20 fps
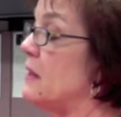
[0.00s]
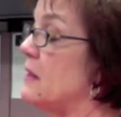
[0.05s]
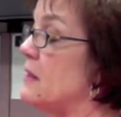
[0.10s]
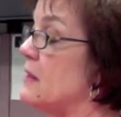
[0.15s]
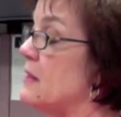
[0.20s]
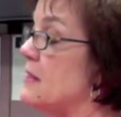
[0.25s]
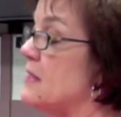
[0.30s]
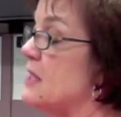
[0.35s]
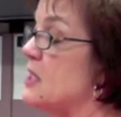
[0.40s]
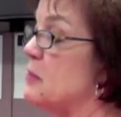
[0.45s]

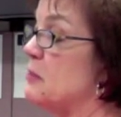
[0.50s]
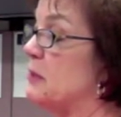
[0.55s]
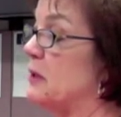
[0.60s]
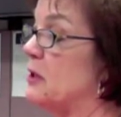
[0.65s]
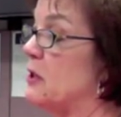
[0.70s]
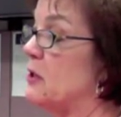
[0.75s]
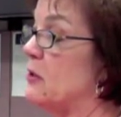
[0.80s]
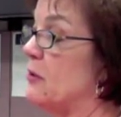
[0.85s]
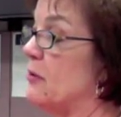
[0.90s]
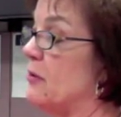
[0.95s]
sits
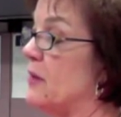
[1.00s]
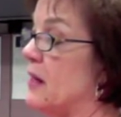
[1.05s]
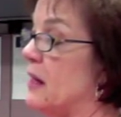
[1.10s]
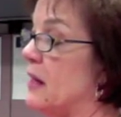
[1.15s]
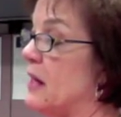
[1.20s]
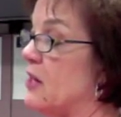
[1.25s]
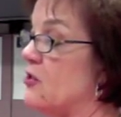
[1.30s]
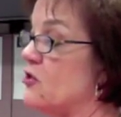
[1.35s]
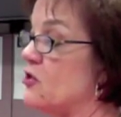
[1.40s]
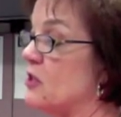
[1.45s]
below the
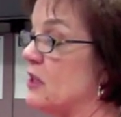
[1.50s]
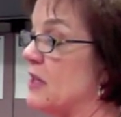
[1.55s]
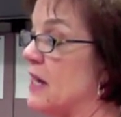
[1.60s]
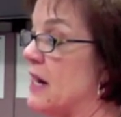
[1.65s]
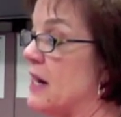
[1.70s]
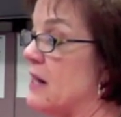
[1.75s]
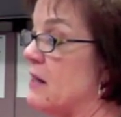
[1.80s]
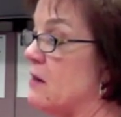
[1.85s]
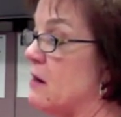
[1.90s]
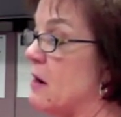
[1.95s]
etched
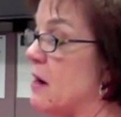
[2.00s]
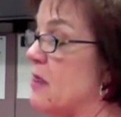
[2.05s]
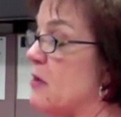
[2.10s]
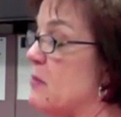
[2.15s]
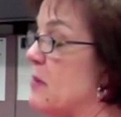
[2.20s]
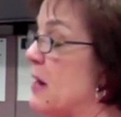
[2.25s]
line on the